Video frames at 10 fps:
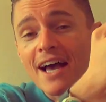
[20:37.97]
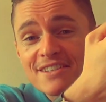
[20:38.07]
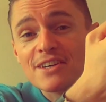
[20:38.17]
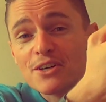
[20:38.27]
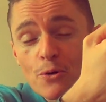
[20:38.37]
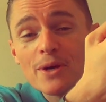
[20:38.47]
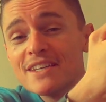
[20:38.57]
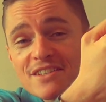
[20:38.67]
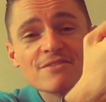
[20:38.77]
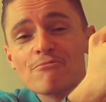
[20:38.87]
As a
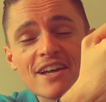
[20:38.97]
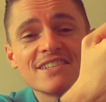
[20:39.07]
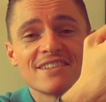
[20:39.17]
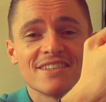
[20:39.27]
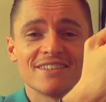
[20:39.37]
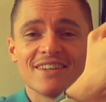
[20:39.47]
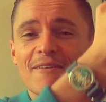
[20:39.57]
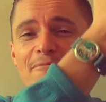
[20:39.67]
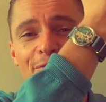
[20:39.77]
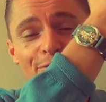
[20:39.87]
Queens resident,
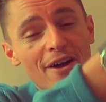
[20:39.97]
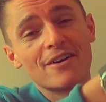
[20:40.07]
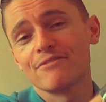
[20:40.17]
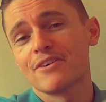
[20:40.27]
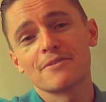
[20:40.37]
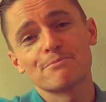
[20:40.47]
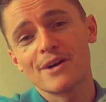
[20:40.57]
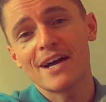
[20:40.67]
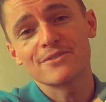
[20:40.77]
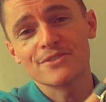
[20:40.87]
I'm very, very
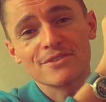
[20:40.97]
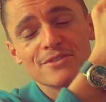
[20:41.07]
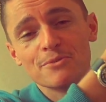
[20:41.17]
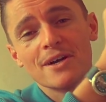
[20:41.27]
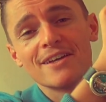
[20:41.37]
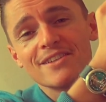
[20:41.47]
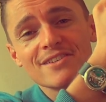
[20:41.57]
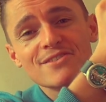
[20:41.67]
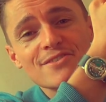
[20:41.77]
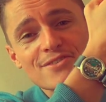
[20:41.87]
proud to wear this.